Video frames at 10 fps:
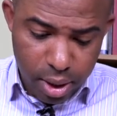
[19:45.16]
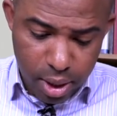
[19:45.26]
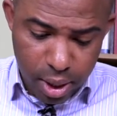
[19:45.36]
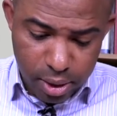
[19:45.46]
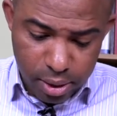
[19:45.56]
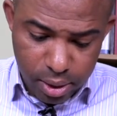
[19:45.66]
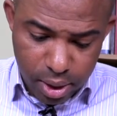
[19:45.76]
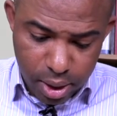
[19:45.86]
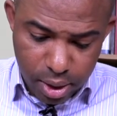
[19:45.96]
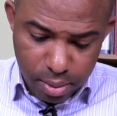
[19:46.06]
Yes,
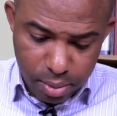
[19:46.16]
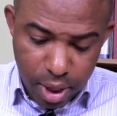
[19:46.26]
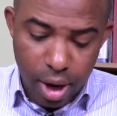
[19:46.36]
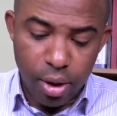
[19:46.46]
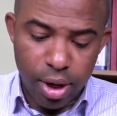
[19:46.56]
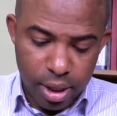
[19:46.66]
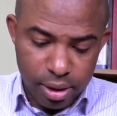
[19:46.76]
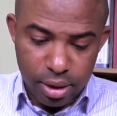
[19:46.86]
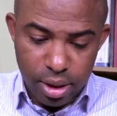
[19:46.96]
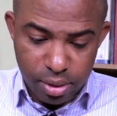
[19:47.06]
um, yeah, okay,
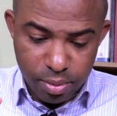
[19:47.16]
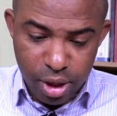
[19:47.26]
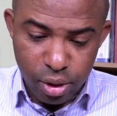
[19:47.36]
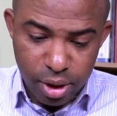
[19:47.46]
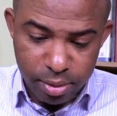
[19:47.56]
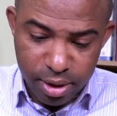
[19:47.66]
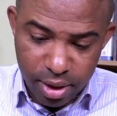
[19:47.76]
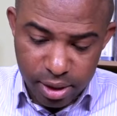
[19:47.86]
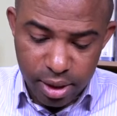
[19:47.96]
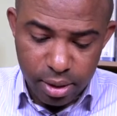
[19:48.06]
yes. It's Matthew chapter
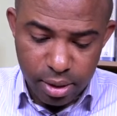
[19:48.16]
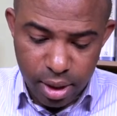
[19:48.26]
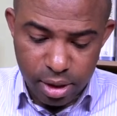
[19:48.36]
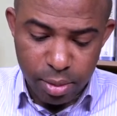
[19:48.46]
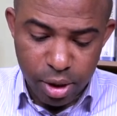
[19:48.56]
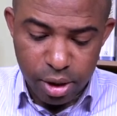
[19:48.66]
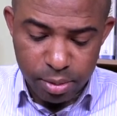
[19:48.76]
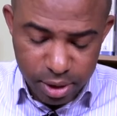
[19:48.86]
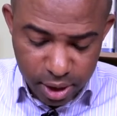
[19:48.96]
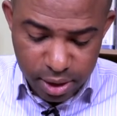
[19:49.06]
13. Yes, Matthew
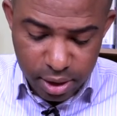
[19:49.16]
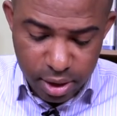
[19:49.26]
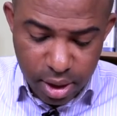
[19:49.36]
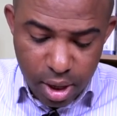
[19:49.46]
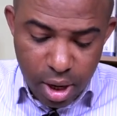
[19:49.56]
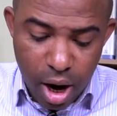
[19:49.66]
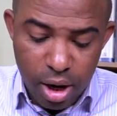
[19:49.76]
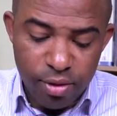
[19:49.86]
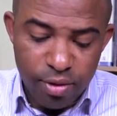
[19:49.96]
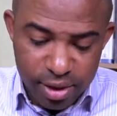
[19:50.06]
chapter 13. I
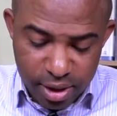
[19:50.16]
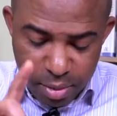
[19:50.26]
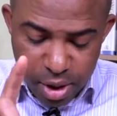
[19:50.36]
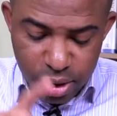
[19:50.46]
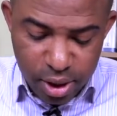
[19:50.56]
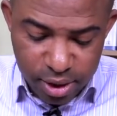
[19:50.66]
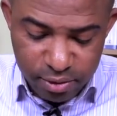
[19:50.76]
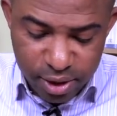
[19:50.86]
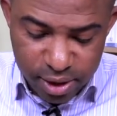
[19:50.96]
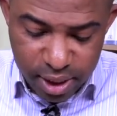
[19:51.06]
read from verse 10. Matthew 13,
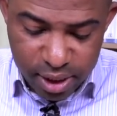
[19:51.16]
verse 10.